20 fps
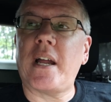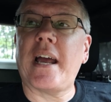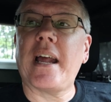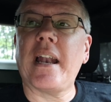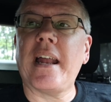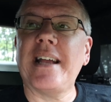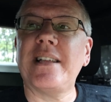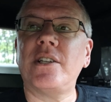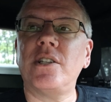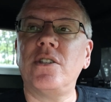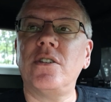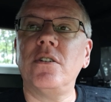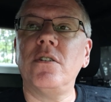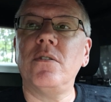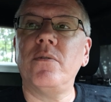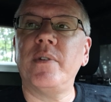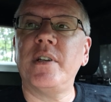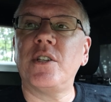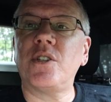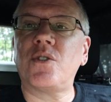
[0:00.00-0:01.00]
like to
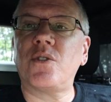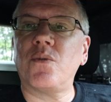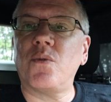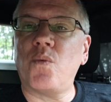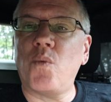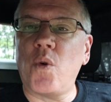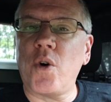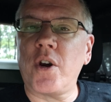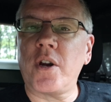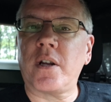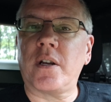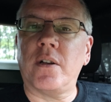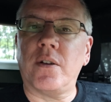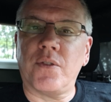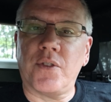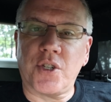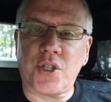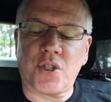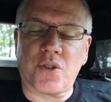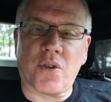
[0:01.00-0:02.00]
do is work
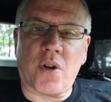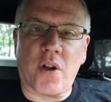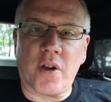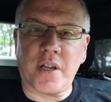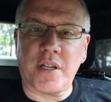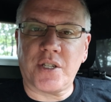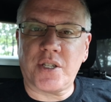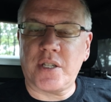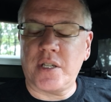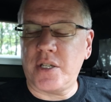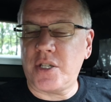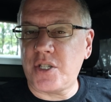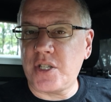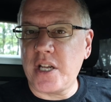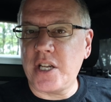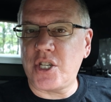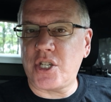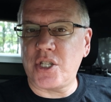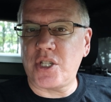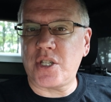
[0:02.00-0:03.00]
the strongest
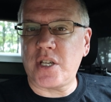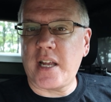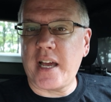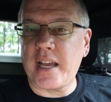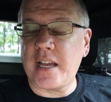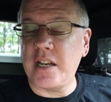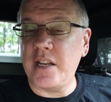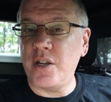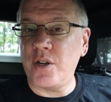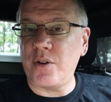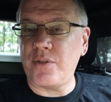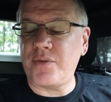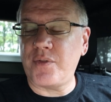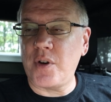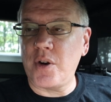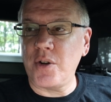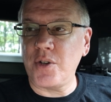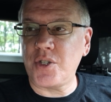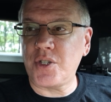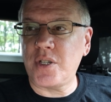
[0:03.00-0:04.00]
stations that I can hear
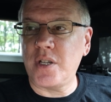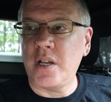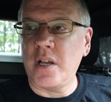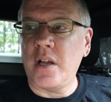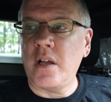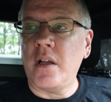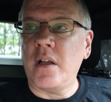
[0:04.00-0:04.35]
first.